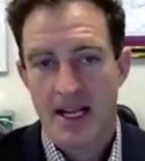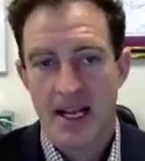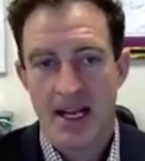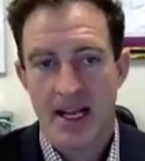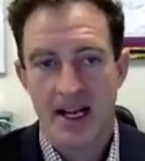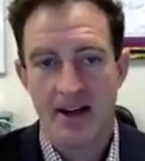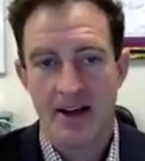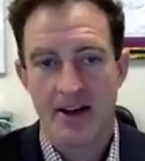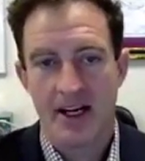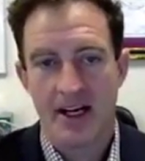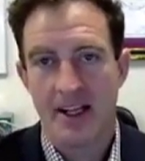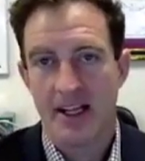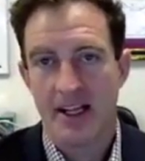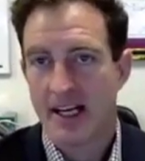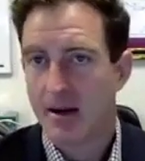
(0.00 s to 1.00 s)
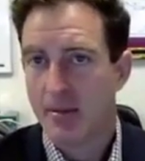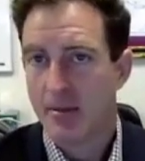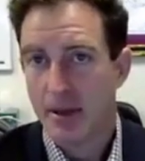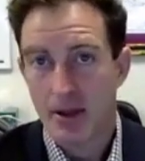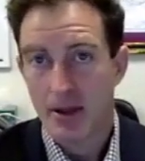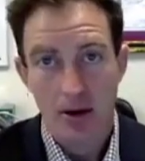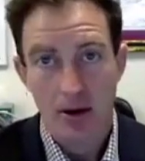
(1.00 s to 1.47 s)
And that
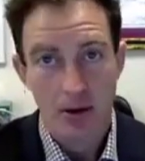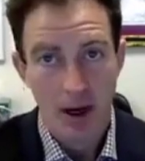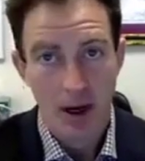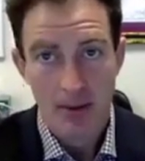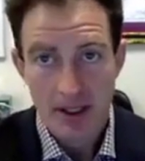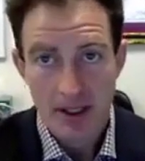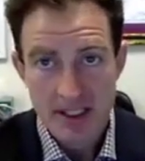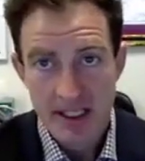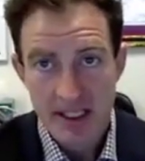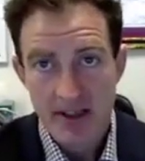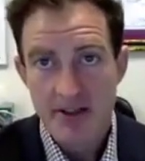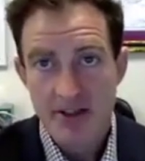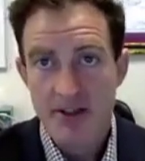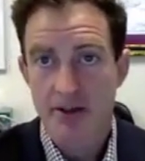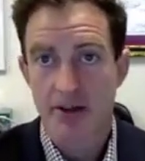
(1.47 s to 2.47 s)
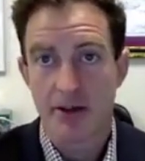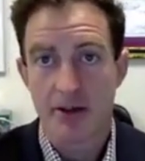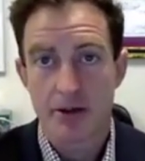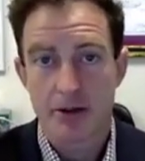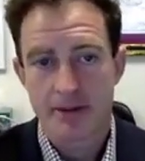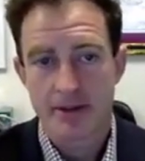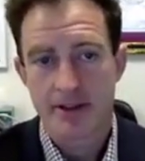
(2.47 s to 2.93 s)
could be the white blood cells or the
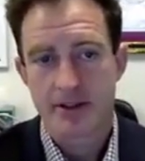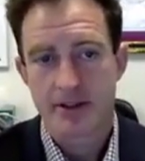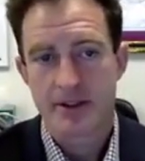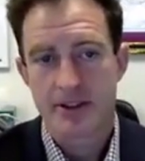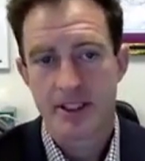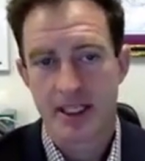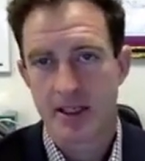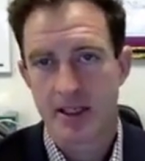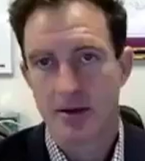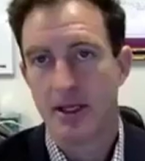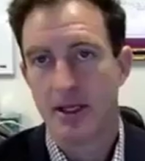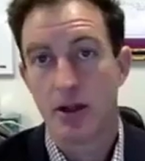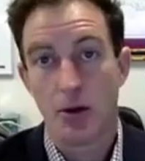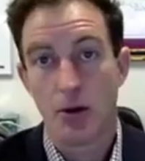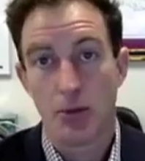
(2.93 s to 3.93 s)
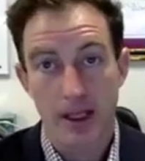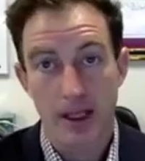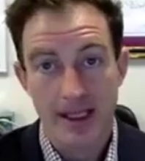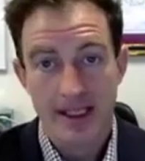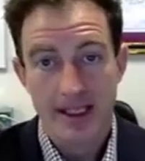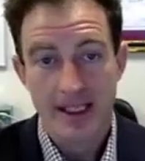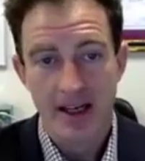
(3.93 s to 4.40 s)
neutrophils. That could be a low
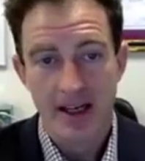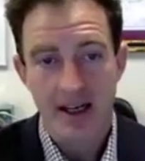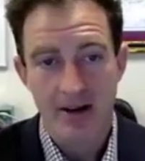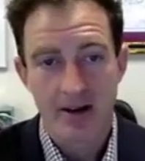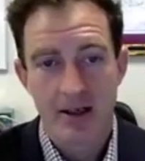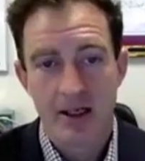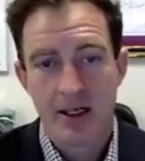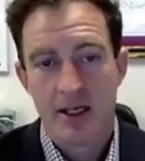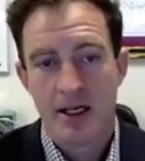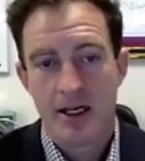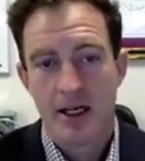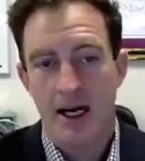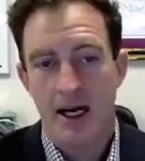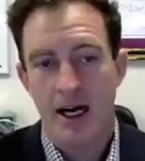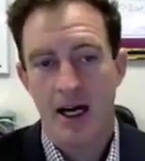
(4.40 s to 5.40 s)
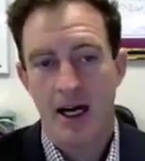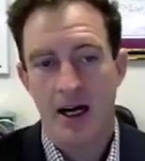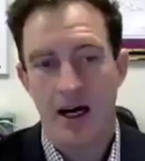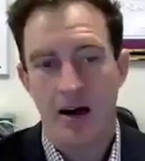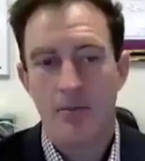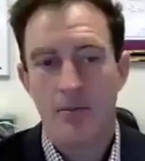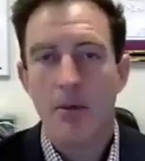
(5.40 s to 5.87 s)
platelet count.
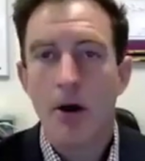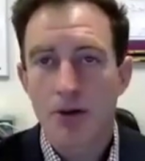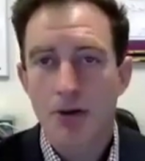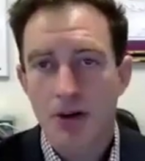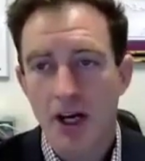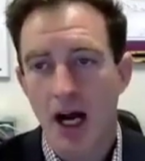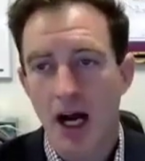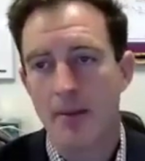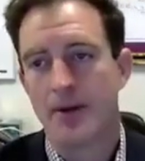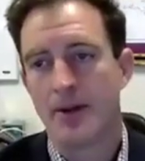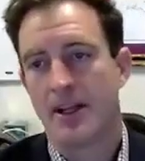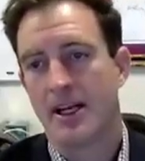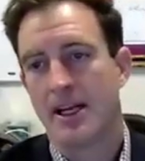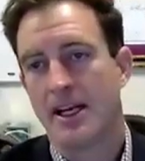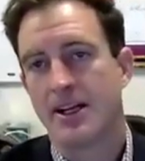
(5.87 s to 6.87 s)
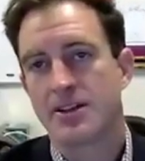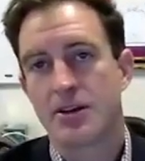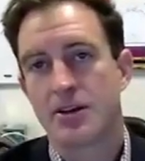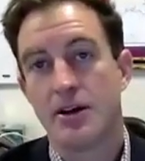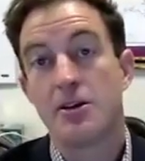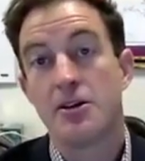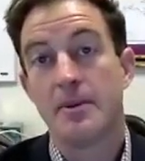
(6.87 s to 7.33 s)
Most commonly is
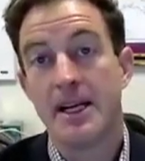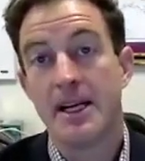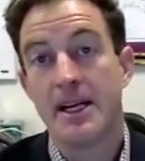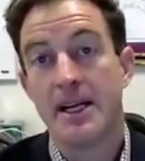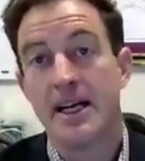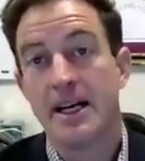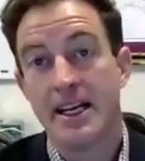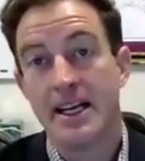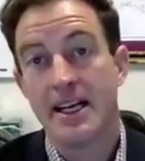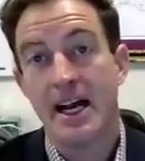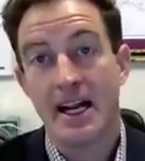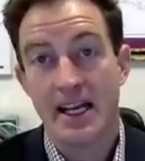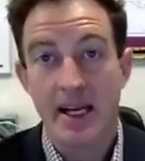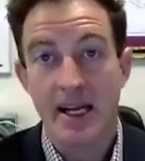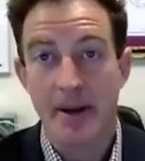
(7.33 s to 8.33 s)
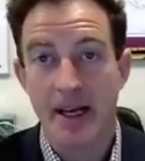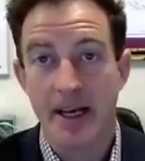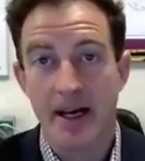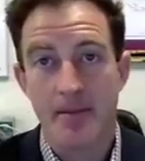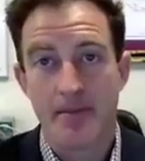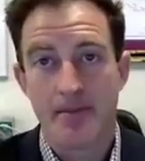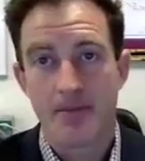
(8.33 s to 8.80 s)
going to be an
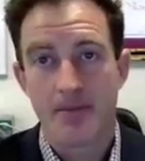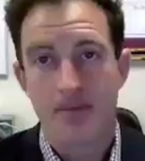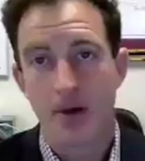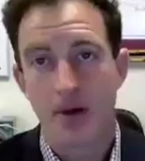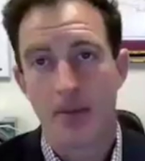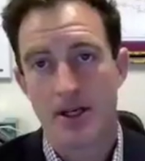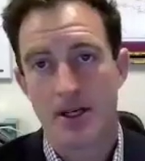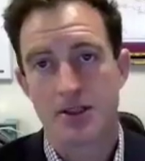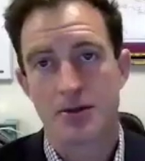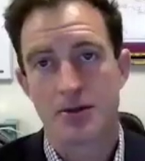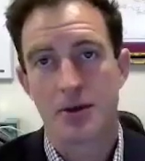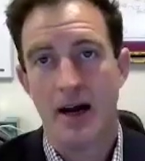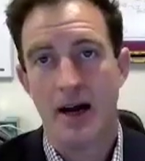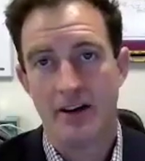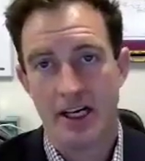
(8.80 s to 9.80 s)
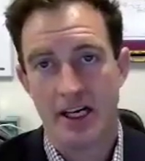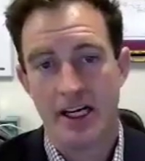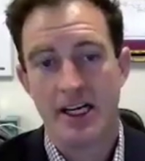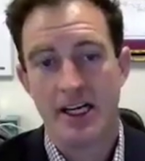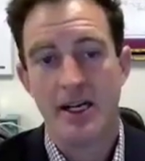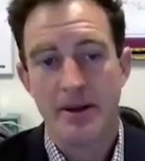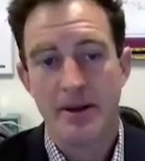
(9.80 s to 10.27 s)
anemia. So patients will have an
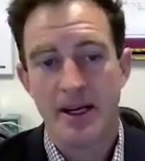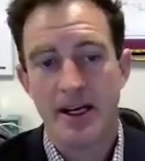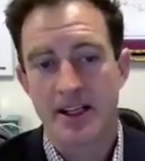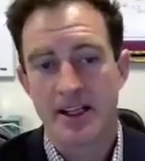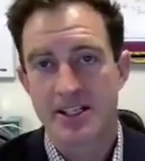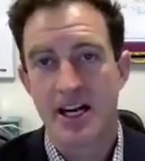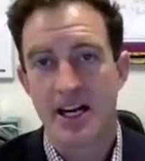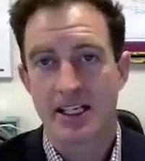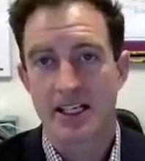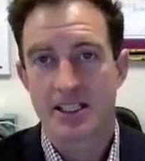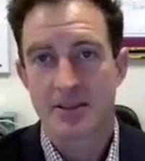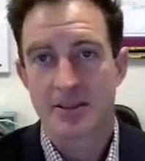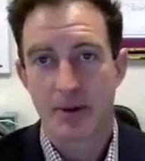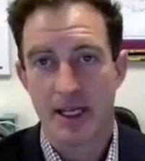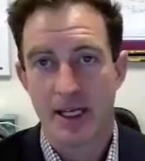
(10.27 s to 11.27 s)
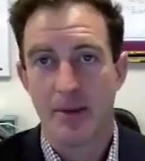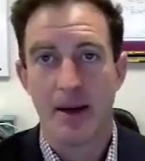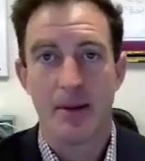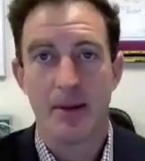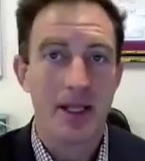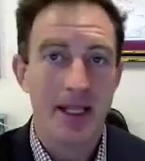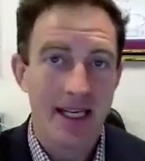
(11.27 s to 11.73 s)
anemia that's not explained
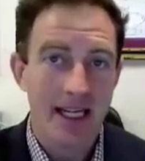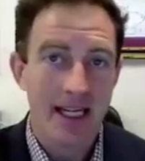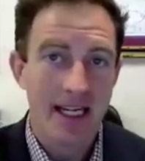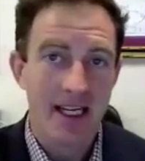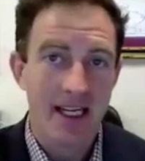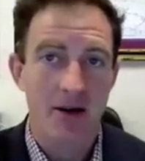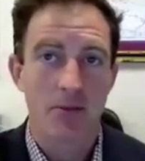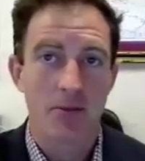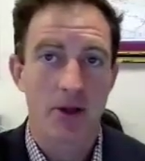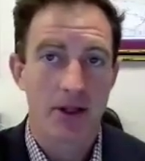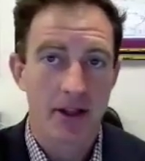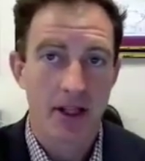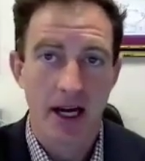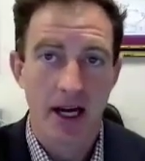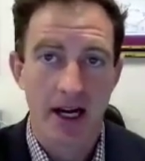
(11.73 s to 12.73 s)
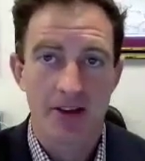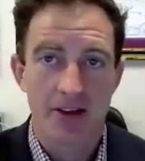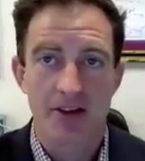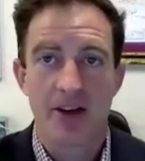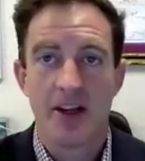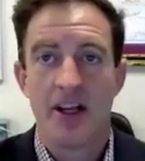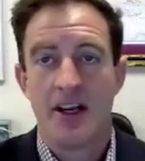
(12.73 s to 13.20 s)
by bleeding or blood
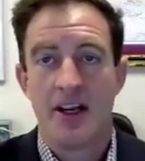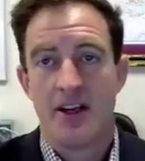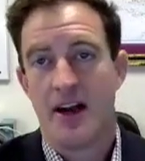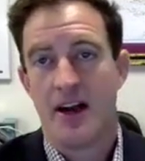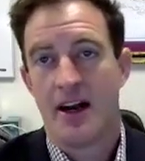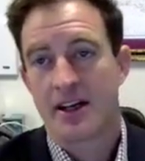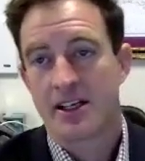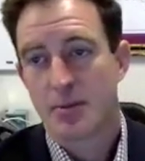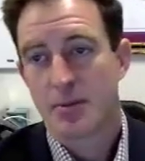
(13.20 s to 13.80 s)
loss, not